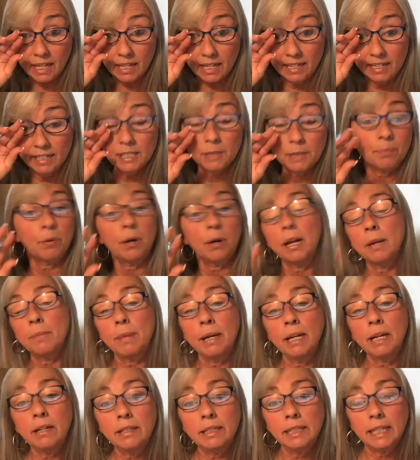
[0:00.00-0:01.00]
is
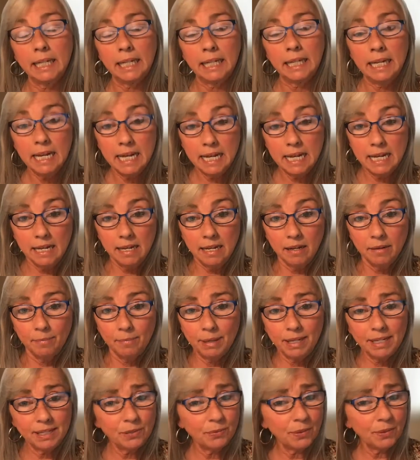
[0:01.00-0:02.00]
primarily
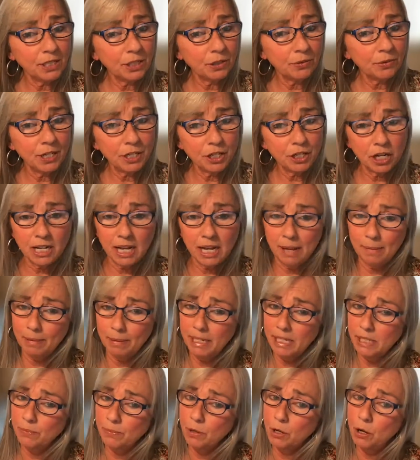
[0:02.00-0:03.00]
because restoration
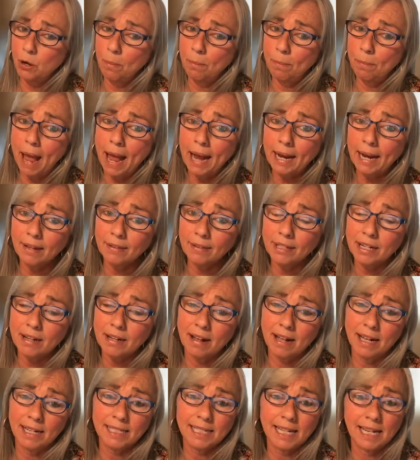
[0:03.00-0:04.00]
companies will go pack out the
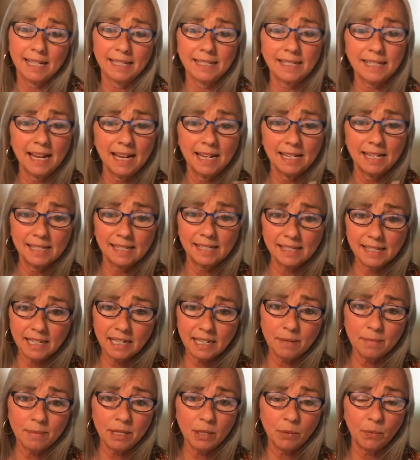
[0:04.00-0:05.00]
contents, stick
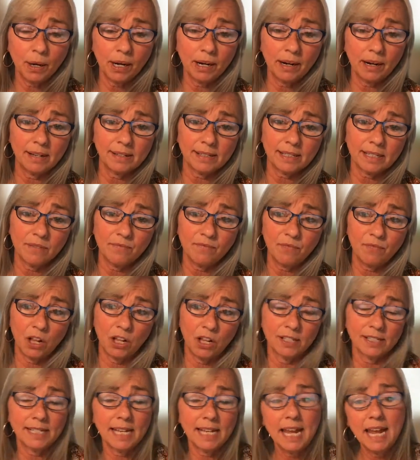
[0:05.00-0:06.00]
them in the warehouse and
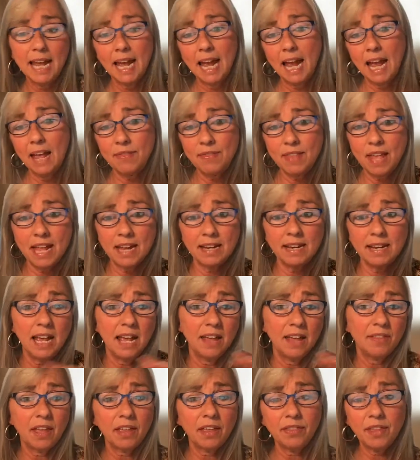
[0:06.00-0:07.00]
vaults, and then
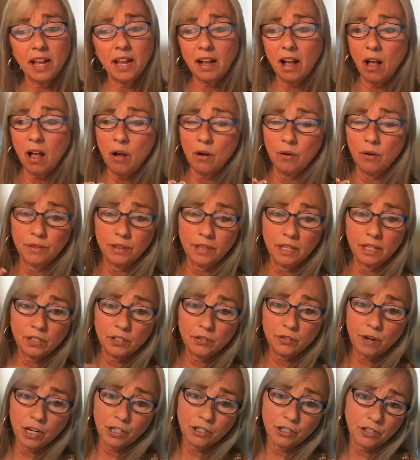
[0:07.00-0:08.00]
they think, oh, the
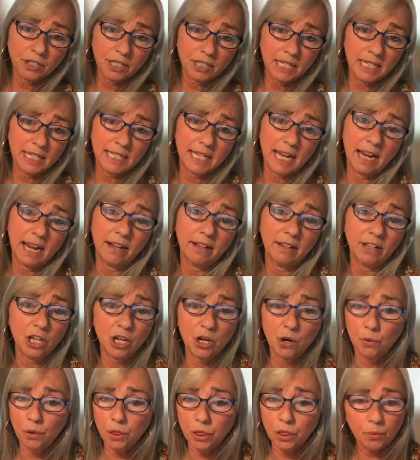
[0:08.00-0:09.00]
structure is going to take, you
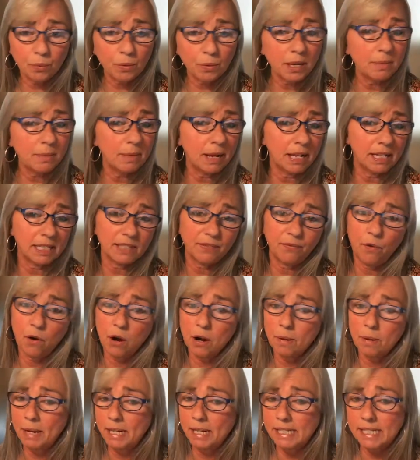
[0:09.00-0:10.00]
know, three months,
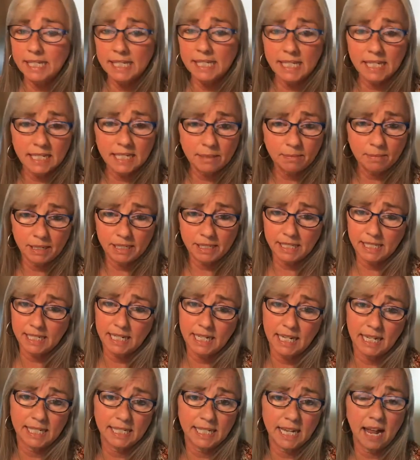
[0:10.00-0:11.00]
four months, six months to
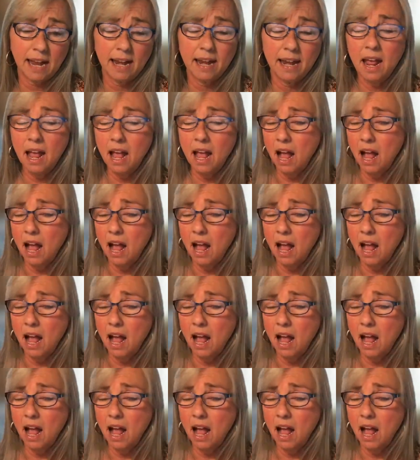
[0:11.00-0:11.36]
get done.